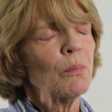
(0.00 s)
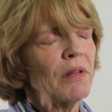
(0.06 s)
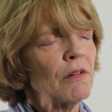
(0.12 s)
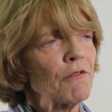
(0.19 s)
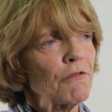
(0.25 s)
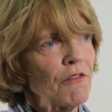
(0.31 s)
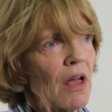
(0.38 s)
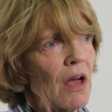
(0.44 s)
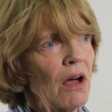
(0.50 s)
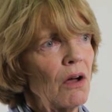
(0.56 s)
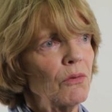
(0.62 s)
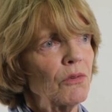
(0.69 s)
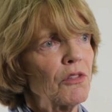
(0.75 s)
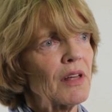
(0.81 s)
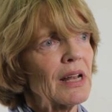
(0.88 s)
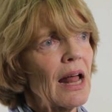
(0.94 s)
been
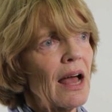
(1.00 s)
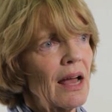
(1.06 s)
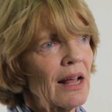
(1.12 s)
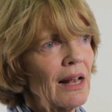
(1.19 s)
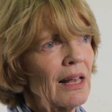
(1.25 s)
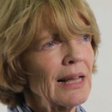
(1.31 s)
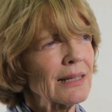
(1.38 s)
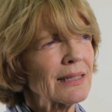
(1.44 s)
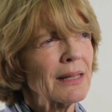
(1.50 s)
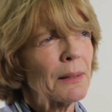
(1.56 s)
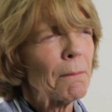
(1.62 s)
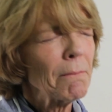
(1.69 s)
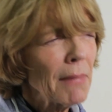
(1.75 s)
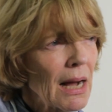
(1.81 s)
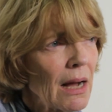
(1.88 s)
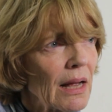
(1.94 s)
found that
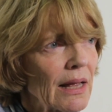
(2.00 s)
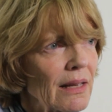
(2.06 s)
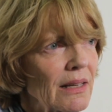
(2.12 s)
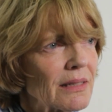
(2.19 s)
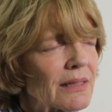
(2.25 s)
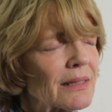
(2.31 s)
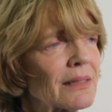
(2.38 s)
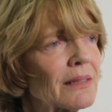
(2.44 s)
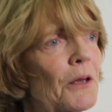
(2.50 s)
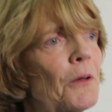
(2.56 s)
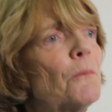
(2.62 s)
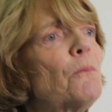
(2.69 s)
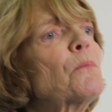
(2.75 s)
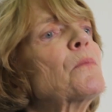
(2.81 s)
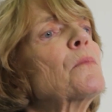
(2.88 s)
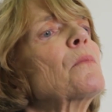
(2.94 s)
adolescent mice
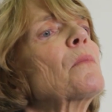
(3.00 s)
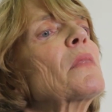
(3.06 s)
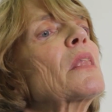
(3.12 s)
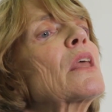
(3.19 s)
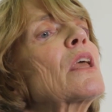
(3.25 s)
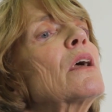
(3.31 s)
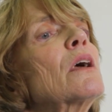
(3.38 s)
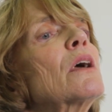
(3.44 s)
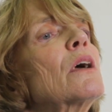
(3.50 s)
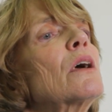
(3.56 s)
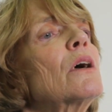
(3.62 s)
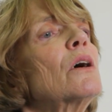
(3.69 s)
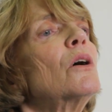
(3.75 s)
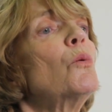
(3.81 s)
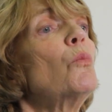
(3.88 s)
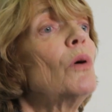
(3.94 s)

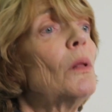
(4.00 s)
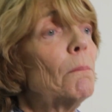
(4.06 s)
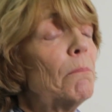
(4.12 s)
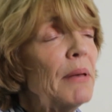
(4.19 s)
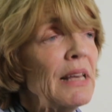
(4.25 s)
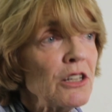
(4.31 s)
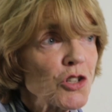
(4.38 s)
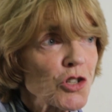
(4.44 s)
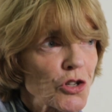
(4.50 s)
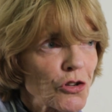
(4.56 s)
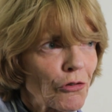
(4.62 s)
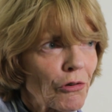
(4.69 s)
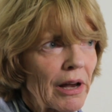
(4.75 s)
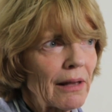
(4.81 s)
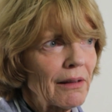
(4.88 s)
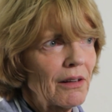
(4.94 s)
will binge
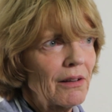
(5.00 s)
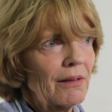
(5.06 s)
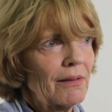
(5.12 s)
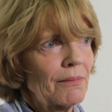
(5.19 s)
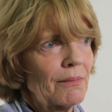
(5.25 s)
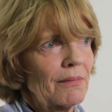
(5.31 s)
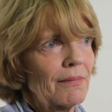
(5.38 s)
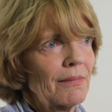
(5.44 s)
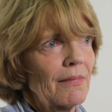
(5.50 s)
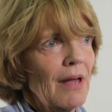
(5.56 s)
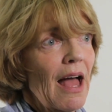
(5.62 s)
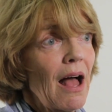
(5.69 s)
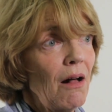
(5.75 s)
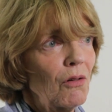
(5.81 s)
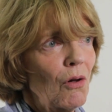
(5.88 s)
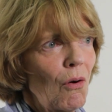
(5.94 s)
drink
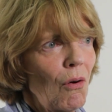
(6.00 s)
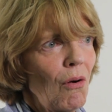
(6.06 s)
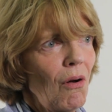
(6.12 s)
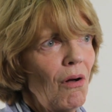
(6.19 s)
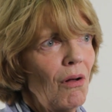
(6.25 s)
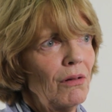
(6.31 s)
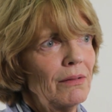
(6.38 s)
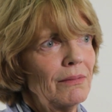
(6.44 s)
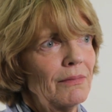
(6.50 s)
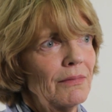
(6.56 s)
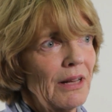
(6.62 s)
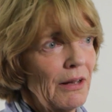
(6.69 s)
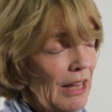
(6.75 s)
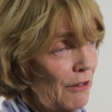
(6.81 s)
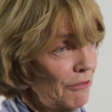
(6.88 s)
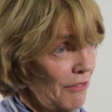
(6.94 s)
alcohol
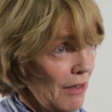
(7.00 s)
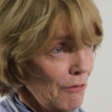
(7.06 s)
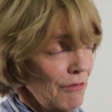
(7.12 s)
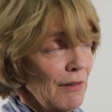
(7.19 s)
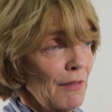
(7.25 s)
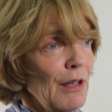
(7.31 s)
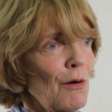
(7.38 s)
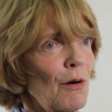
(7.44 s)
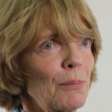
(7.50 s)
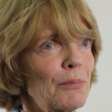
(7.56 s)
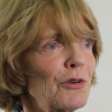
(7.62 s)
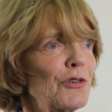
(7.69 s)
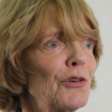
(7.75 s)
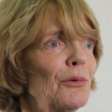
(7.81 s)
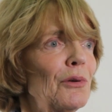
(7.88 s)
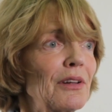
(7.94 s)
if given the
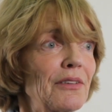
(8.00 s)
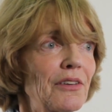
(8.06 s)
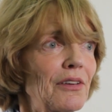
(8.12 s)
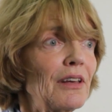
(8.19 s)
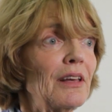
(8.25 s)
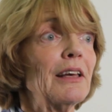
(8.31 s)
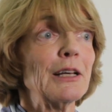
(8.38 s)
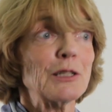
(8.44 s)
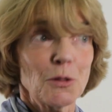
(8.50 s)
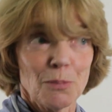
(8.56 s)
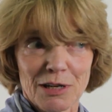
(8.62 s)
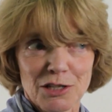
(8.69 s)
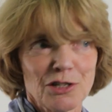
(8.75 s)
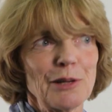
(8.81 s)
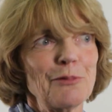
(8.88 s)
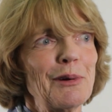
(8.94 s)
opportunity,
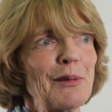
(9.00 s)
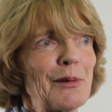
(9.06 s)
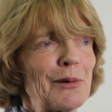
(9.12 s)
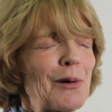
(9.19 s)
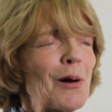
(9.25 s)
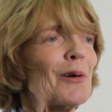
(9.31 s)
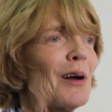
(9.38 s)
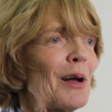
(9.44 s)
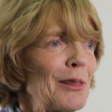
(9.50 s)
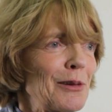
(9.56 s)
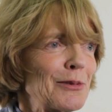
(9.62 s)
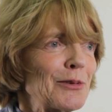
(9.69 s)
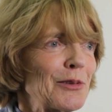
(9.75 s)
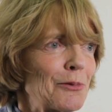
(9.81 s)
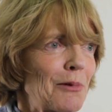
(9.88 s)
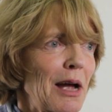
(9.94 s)
especially when there are
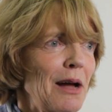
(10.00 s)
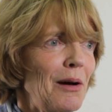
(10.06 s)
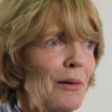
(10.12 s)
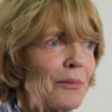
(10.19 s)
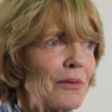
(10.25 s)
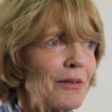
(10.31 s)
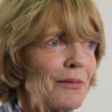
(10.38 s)
others around.